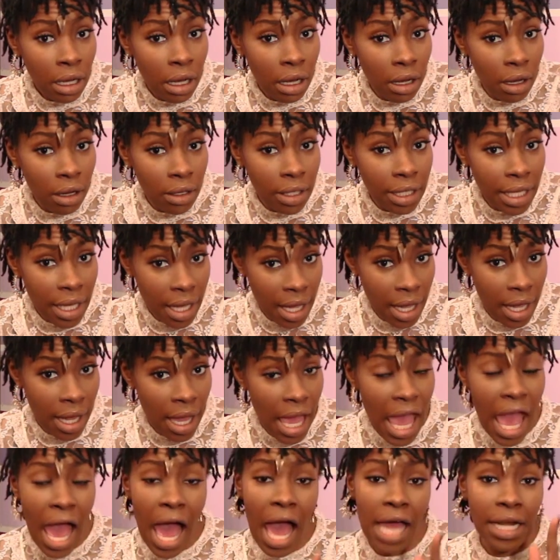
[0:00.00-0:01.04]
Okay?
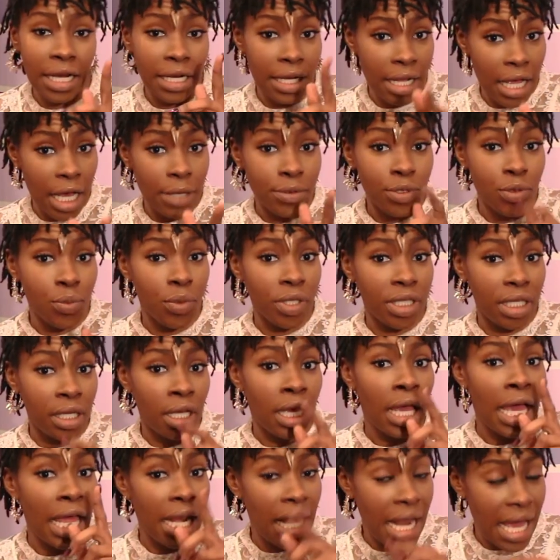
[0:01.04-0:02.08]
And it helps with
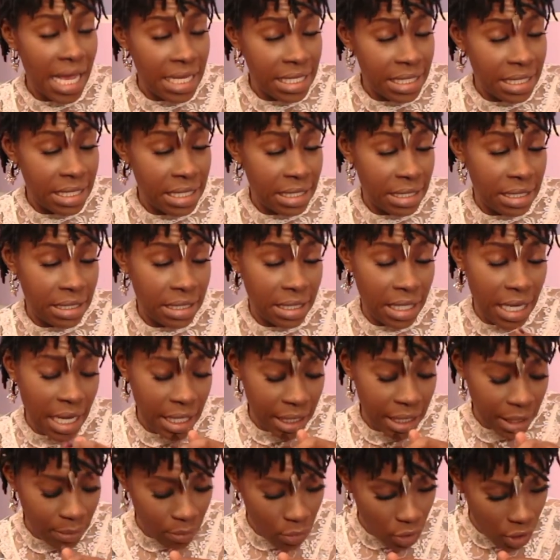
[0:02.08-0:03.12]
the elasticity
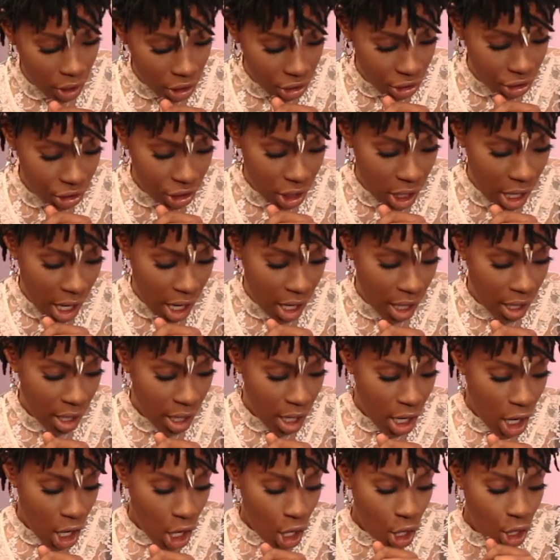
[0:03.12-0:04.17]
and the moisture.
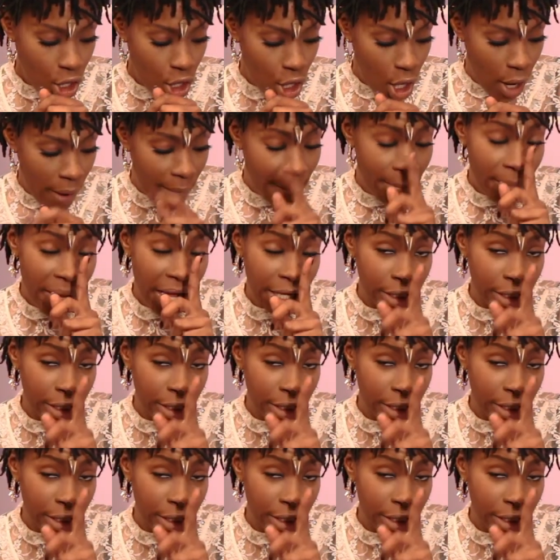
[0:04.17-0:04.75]
Number